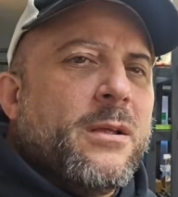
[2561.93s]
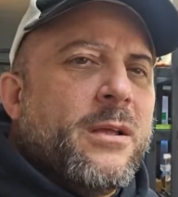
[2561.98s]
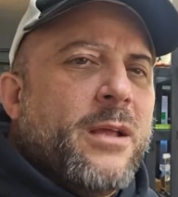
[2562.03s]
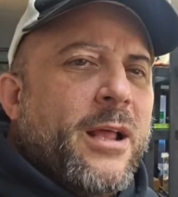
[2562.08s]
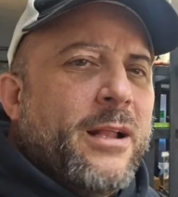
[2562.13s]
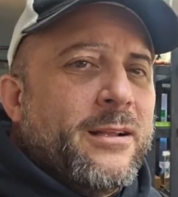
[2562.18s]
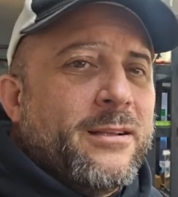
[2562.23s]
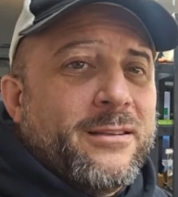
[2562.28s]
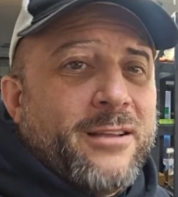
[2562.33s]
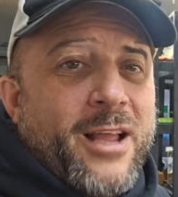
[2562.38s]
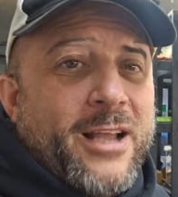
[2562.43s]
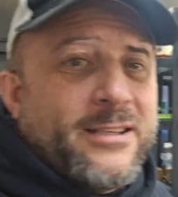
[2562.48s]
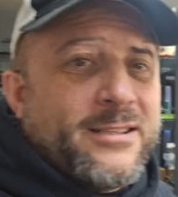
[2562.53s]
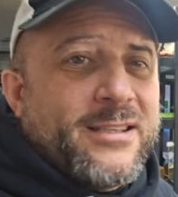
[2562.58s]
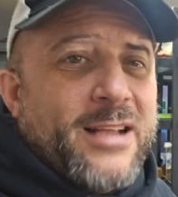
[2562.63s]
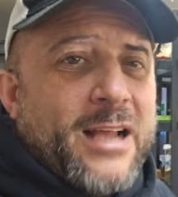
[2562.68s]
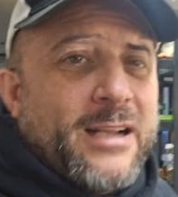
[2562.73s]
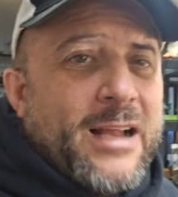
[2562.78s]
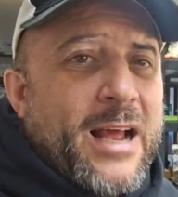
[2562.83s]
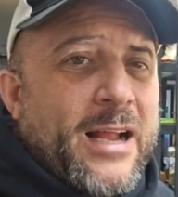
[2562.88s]
and the light's
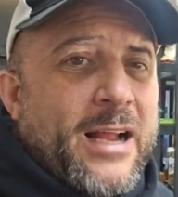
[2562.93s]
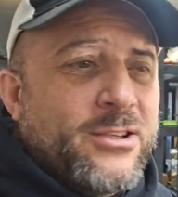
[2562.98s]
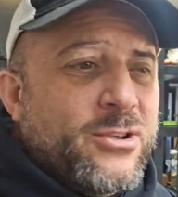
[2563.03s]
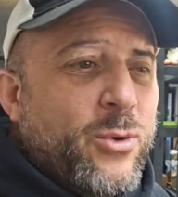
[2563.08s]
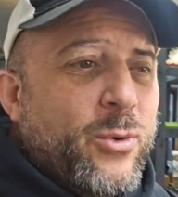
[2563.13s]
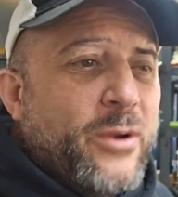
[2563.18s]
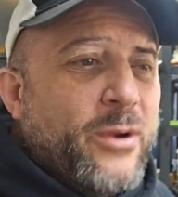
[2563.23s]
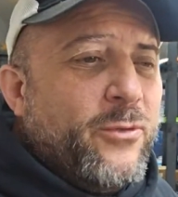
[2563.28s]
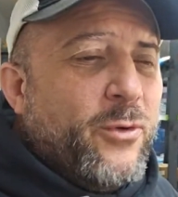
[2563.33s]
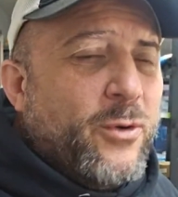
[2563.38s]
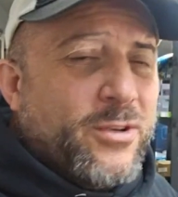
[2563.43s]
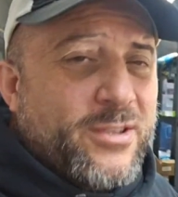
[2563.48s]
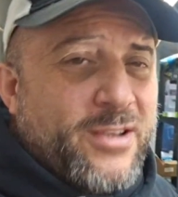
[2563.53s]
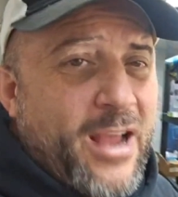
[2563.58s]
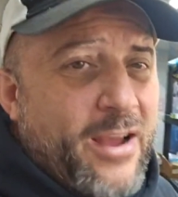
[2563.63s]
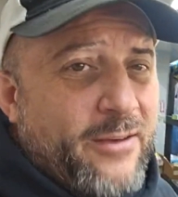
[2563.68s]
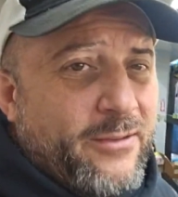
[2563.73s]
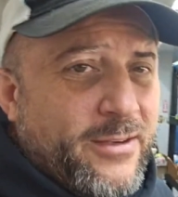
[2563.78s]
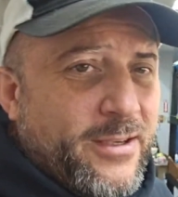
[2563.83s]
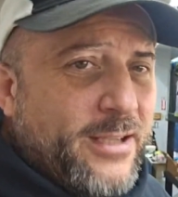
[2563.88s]
not on
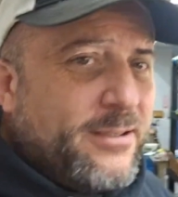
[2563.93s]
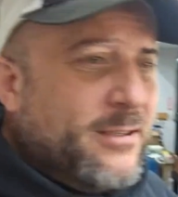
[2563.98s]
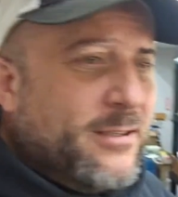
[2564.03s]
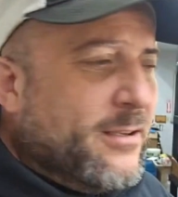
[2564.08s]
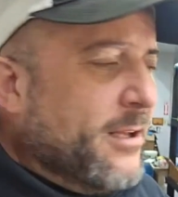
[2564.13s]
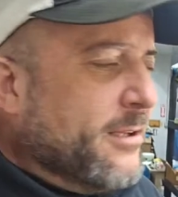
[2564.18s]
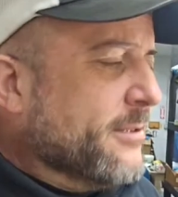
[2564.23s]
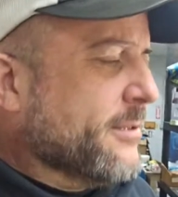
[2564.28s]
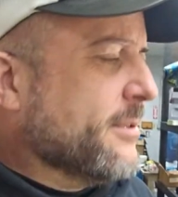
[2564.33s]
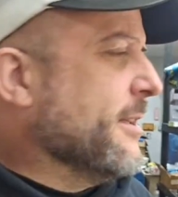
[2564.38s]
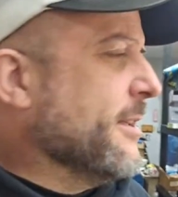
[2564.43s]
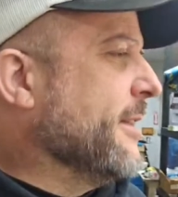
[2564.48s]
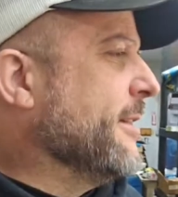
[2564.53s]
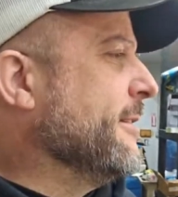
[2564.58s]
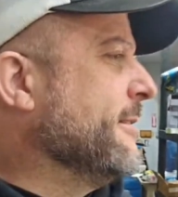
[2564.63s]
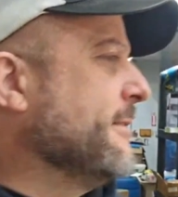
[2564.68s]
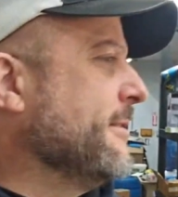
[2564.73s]
24/7. That's another thing.